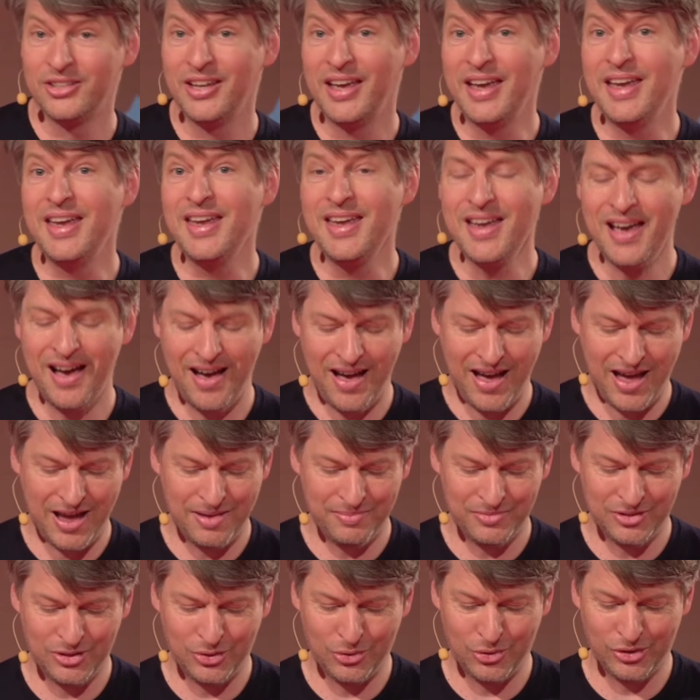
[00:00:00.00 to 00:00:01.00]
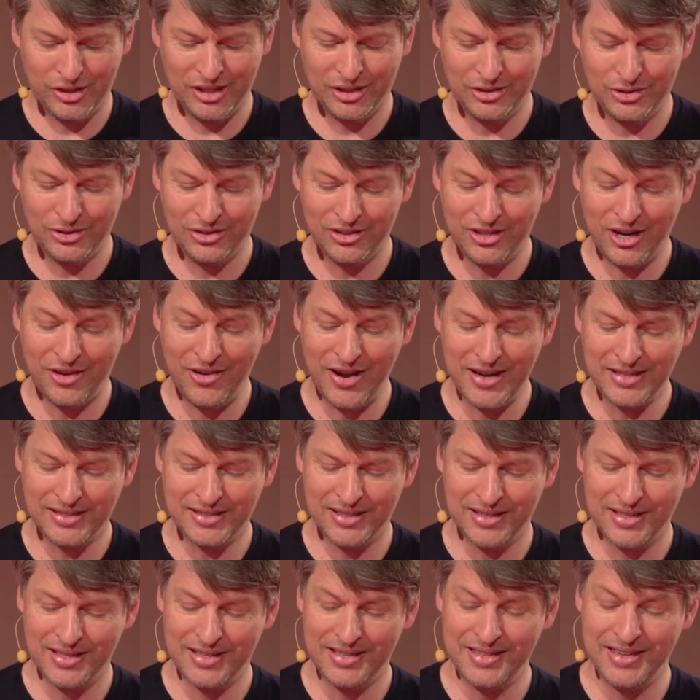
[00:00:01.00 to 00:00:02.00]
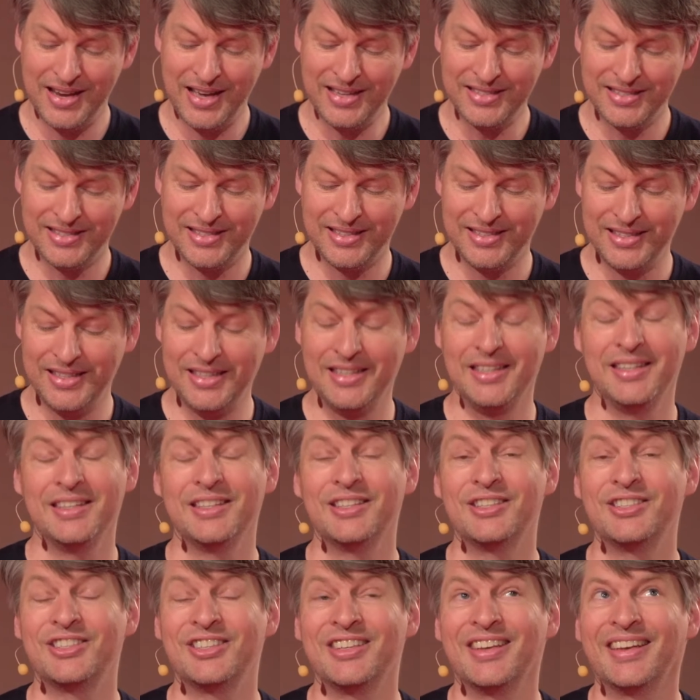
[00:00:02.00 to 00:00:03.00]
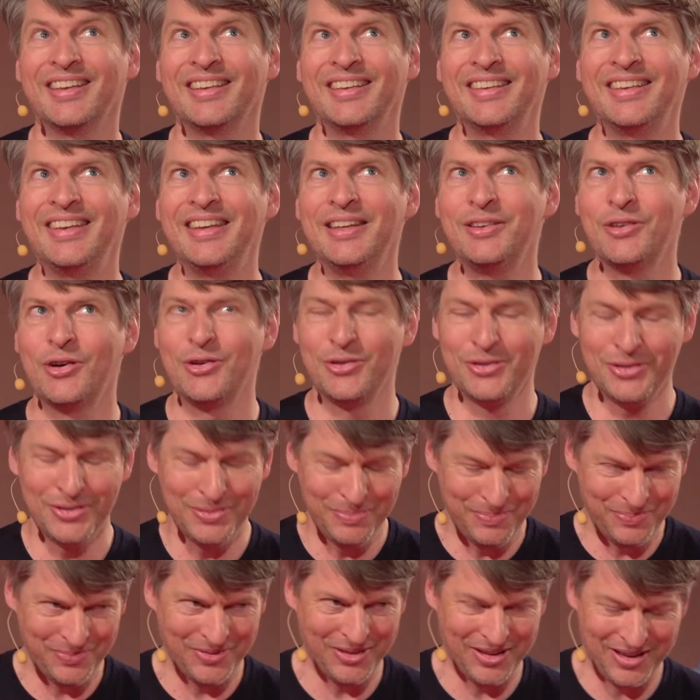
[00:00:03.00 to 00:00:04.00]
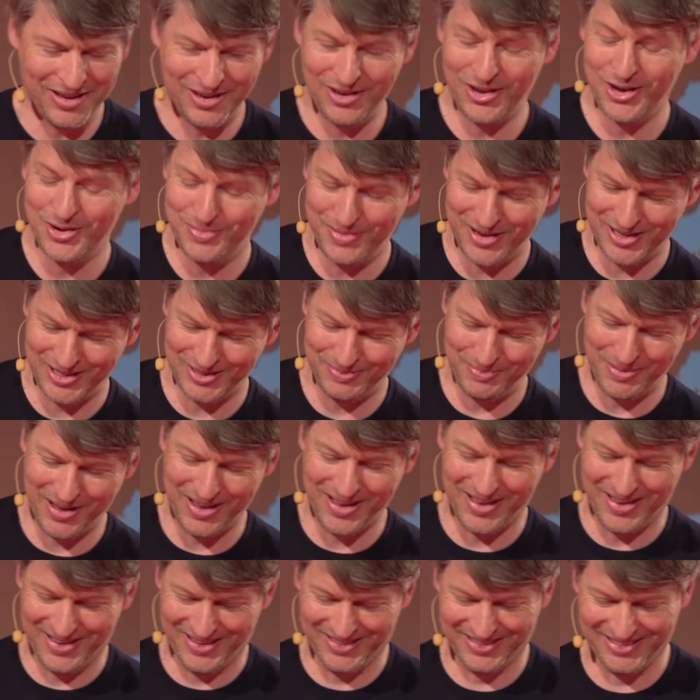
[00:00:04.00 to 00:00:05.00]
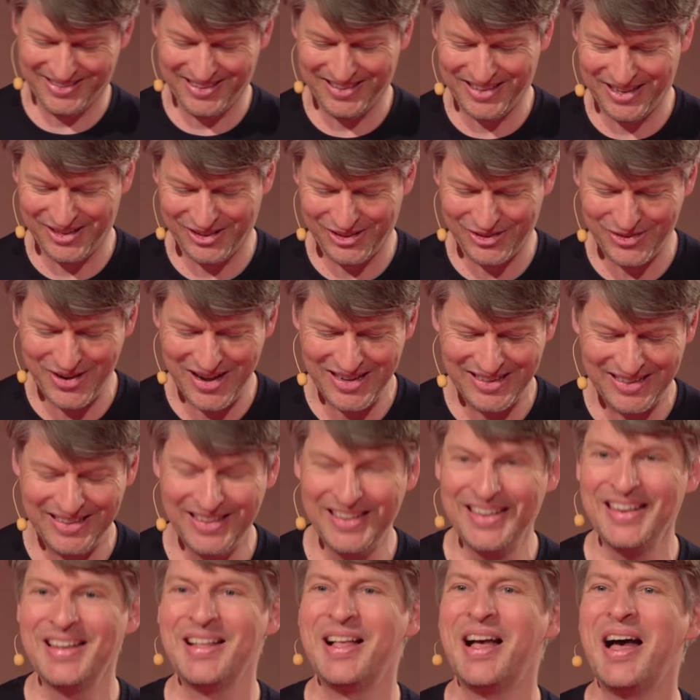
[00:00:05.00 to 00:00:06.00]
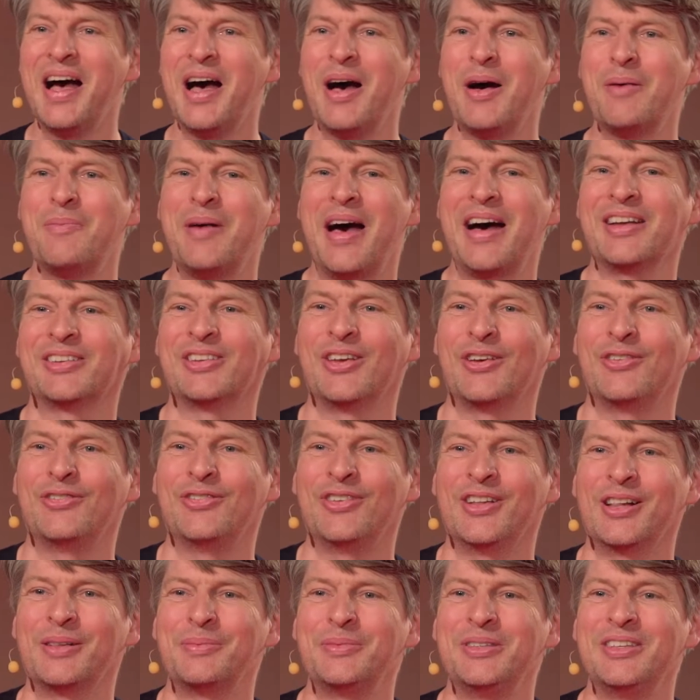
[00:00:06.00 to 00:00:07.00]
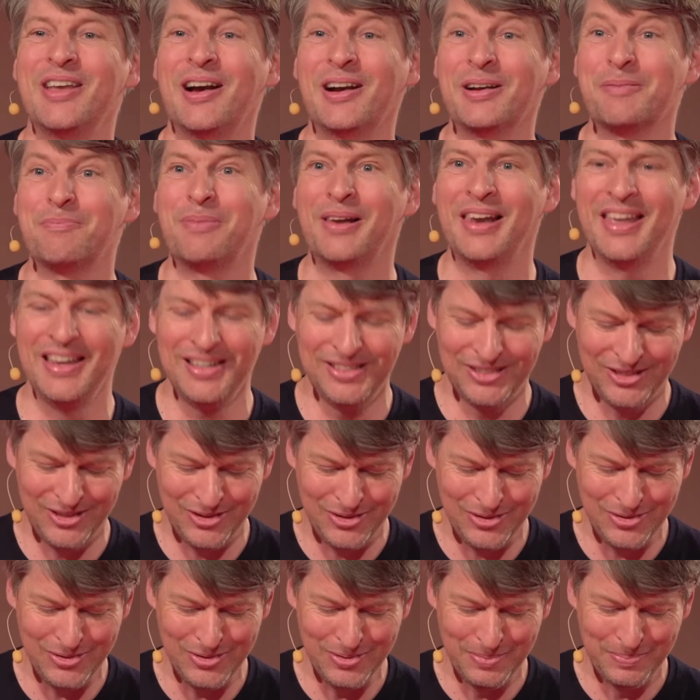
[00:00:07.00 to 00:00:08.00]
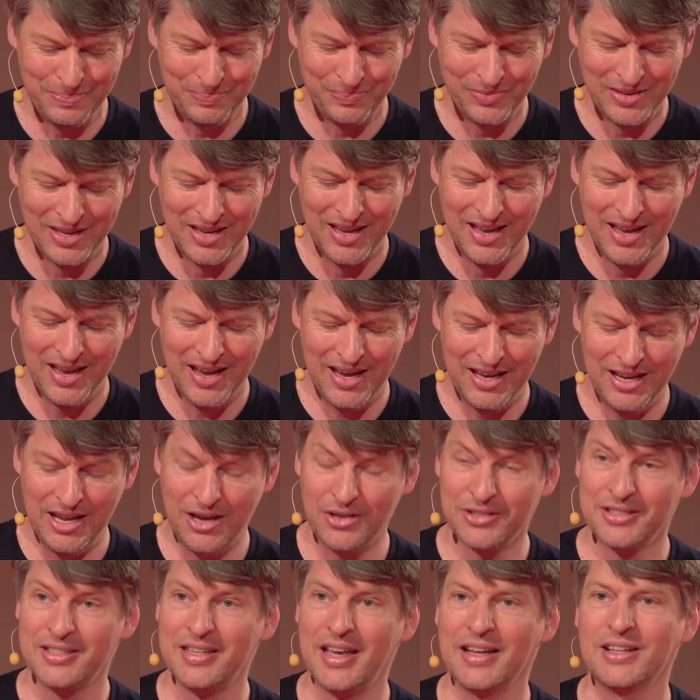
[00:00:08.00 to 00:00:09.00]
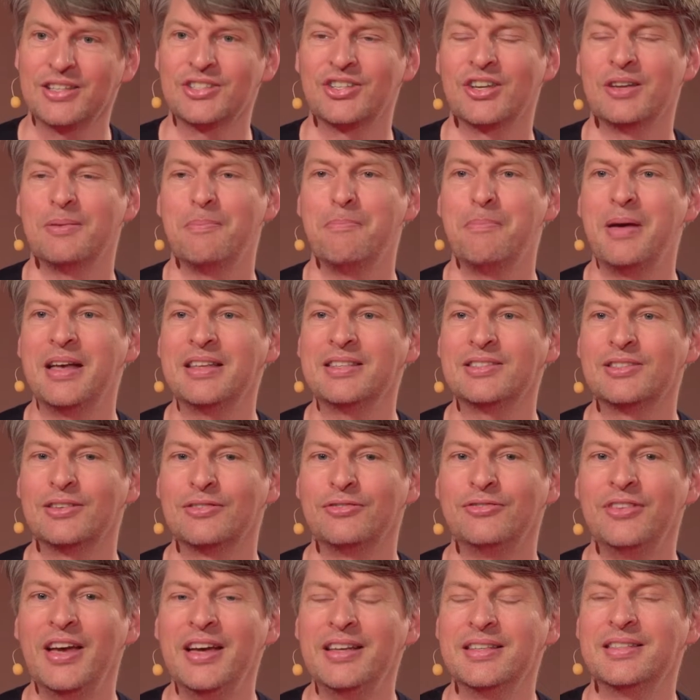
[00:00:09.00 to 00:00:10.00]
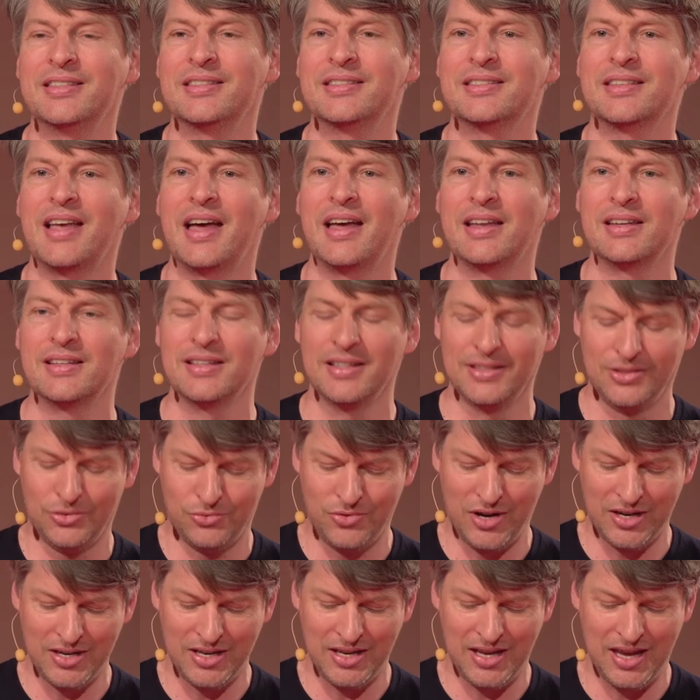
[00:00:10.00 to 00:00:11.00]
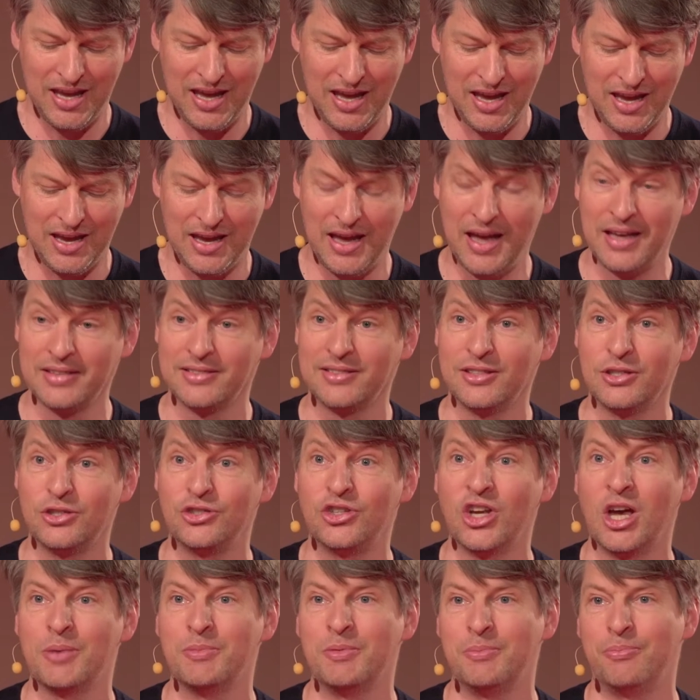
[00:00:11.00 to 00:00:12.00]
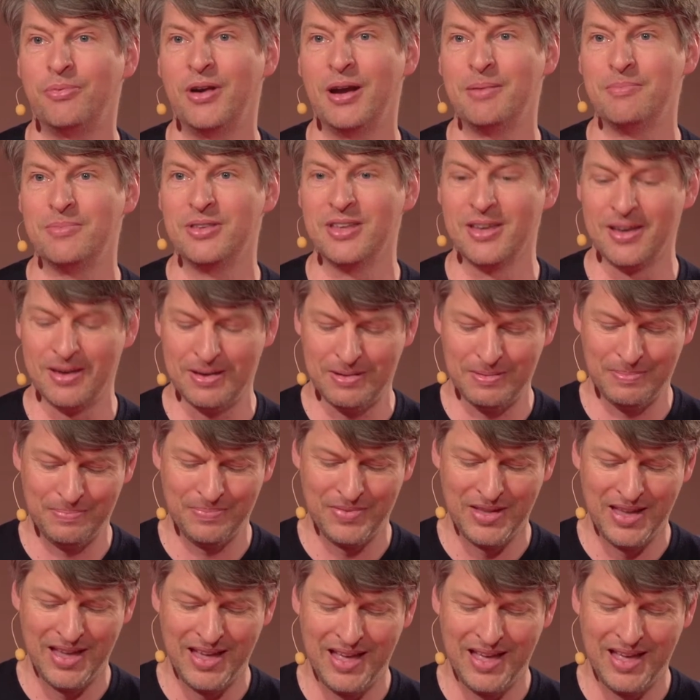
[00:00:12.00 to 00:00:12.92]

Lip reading: Today, I'm talking to the director Neasa Chianáin, I hope I said that correctly, about her film Young Plato in our section Best of Fests, and it's running here as the German premiere.